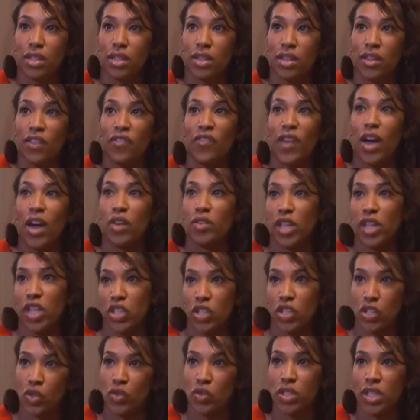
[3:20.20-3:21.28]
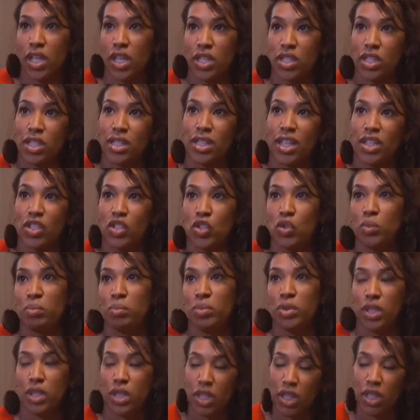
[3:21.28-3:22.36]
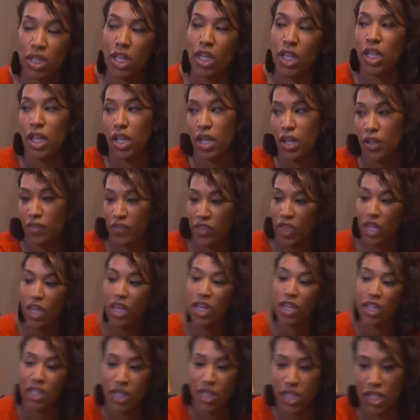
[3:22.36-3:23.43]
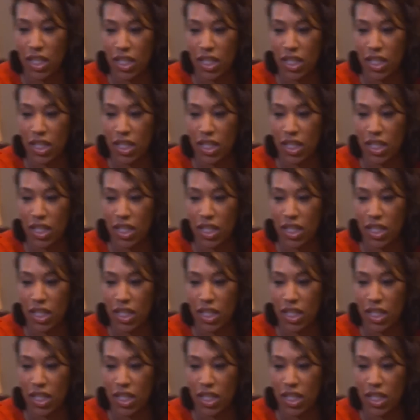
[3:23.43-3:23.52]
the foundational stages that you put in the love, the hugging, the